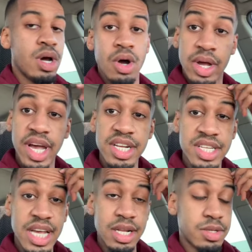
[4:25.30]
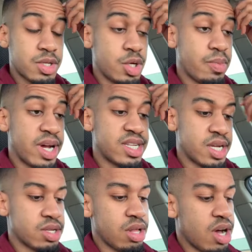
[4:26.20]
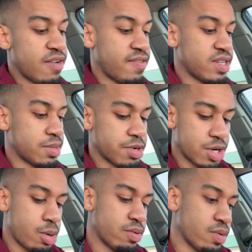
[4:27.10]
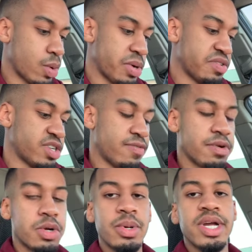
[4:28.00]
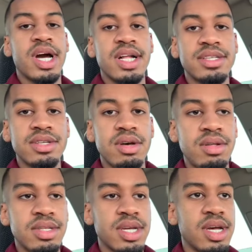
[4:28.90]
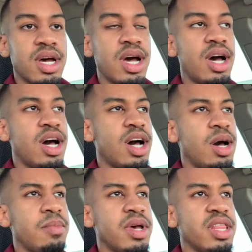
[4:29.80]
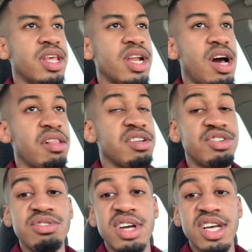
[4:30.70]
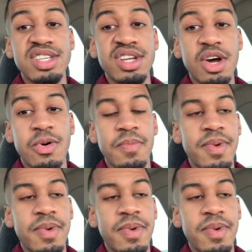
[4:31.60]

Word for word: Okay, I just got to my dental office. I'm gonna go in real quick just for a quick consult um, and then I'll let you guys know.